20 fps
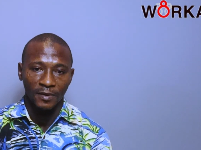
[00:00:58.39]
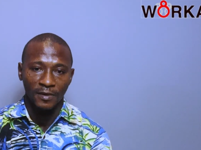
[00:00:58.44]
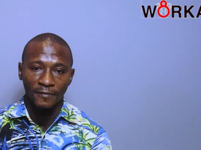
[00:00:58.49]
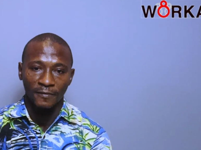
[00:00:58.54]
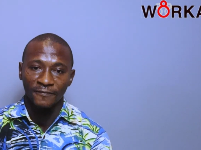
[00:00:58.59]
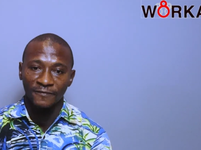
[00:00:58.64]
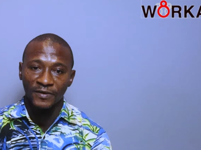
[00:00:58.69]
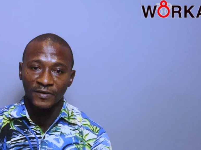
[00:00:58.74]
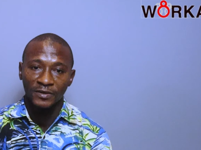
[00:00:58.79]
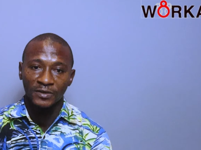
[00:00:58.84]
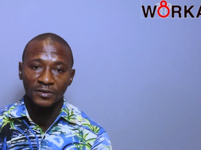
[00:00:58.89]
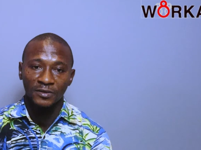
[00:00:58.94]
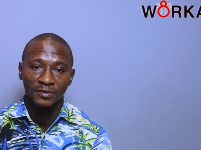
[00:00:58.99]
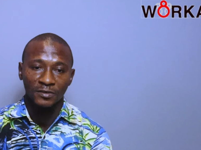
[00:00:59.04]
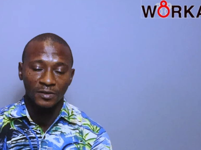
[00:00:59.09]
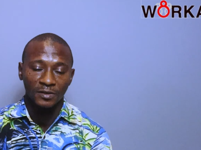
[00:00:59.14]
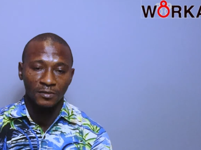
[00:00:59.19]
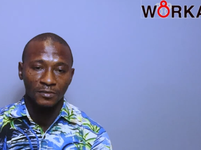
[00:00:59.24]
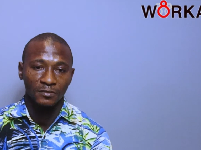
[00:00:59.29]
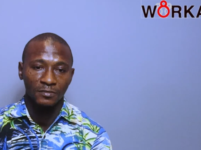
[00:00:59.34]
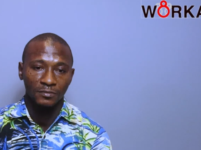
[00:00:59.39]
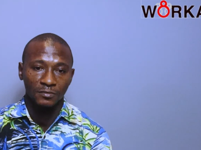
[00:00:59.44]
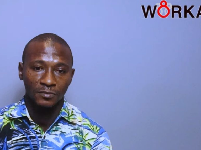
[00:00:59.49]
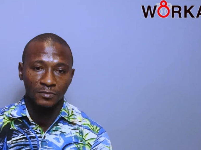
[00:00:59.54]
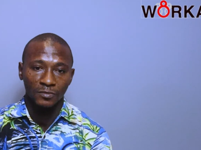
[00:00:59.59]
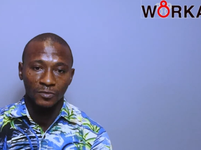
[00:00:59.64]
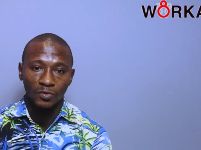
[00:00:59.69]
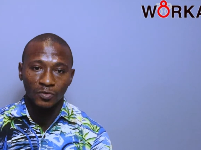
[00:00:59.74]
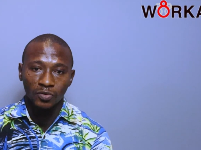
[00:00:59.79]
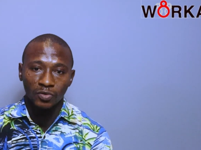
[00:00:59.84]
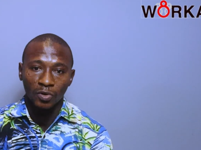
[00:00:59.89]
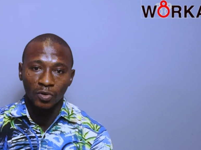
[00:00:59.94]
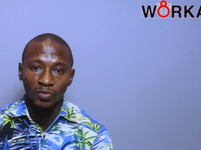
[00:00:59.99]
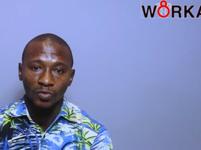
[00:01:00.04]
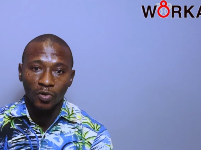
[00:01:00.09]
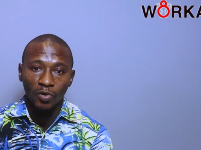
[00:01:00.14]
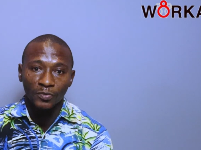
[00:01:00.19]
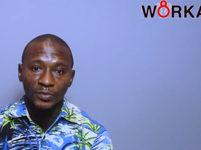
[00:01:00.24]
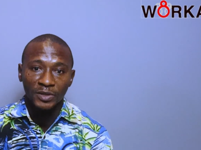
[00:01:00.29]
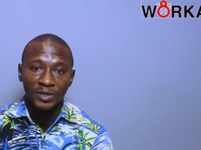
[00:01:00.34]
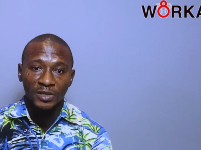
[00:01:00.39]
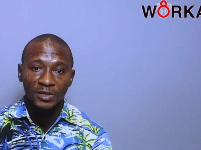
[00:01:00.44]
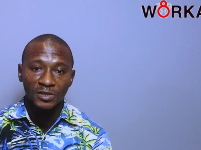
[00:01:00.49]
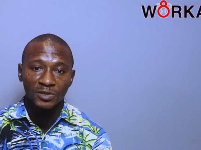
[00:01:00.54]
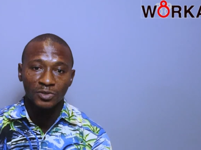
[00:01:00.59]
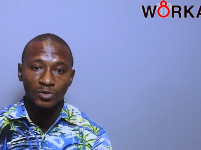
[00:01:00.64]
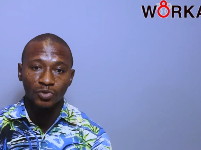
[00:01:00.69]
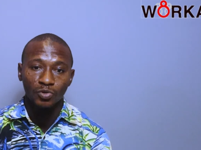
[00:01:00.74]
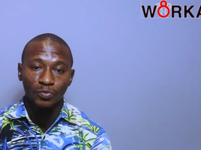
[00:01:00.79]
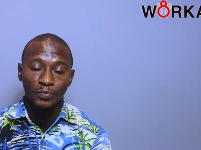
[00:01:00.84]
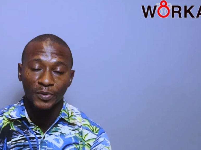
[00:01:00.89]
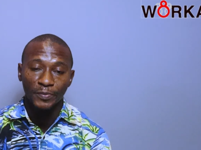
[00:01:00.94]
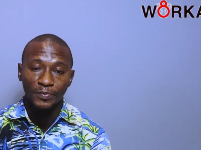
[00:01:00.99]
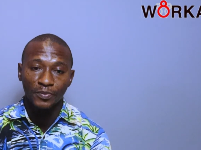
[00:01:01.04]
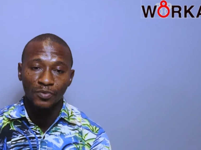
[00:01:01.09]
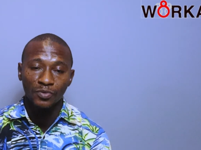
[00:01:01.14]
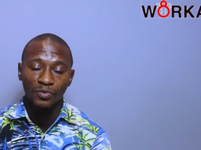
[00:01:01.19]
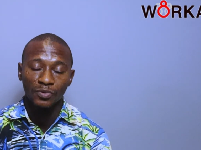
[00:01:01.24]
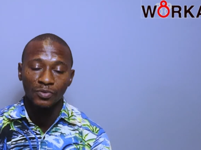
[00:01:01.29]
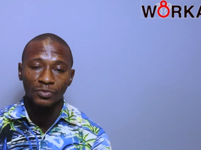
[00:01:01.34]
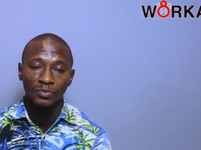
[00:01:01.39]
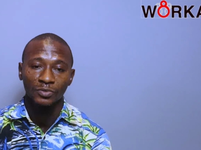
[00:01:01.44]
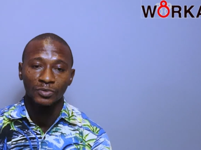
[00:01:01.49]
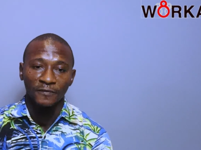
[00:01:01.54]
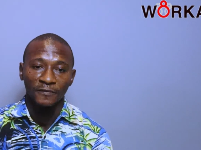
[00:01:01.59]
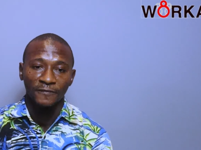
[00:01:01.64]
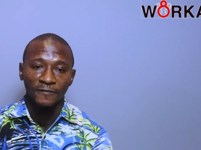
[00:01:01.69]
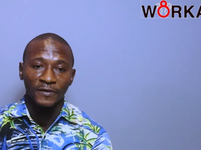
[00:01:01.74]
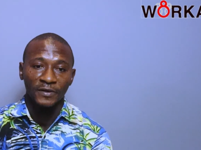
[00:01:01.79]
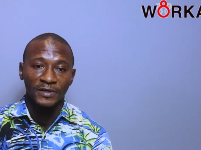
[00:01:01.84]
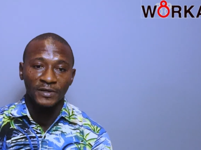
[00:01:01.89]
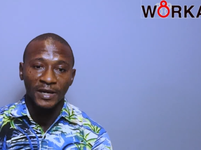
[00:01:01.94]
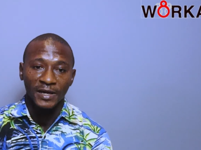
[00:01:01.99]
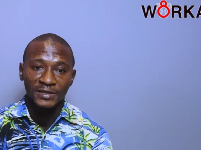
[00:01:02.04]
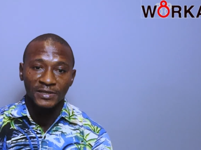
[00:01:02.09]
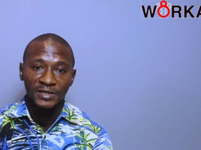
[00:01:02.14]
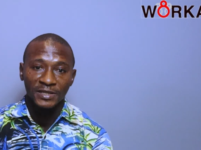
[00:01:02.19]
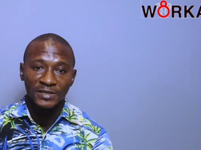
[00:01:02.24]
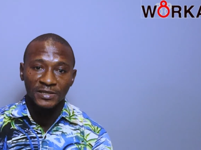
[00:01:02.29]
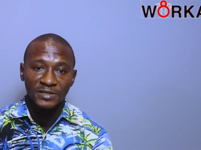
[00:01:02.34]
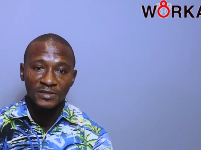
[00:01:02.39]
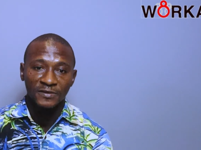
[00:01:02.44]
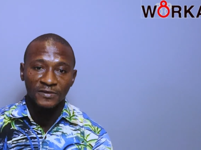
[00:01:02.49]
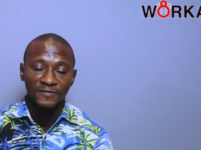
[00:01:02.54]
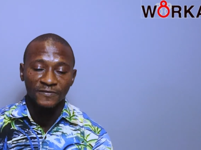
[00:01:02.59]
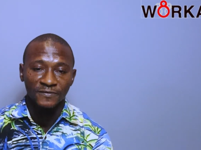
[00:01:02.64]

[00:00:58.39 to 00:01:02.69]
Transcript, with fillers: I'm very good on communicating to people, very attentive.